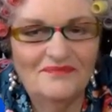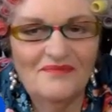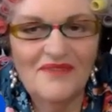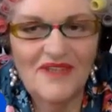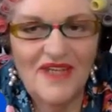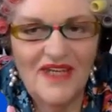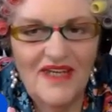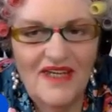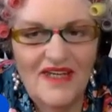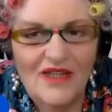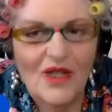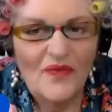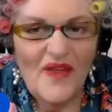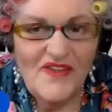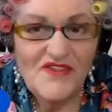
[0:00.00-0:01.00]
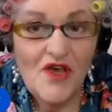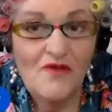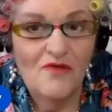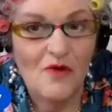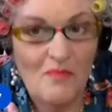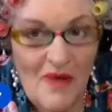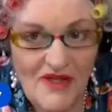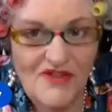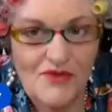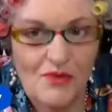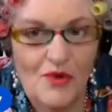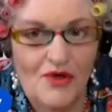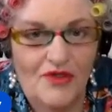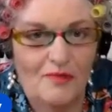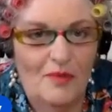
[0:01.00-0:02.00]
Yeah, like that's over a month's
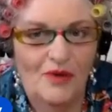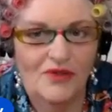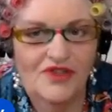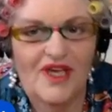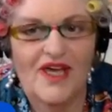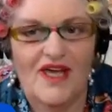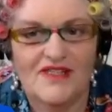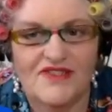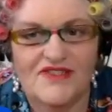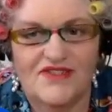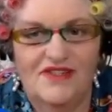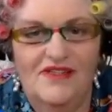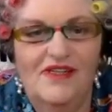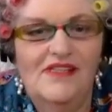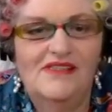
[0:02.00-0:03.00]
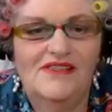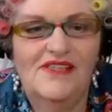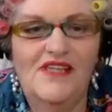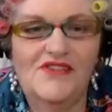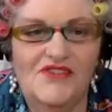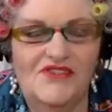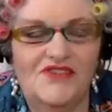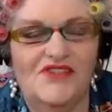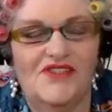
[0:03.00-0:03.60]
worth of podcasts. That's right.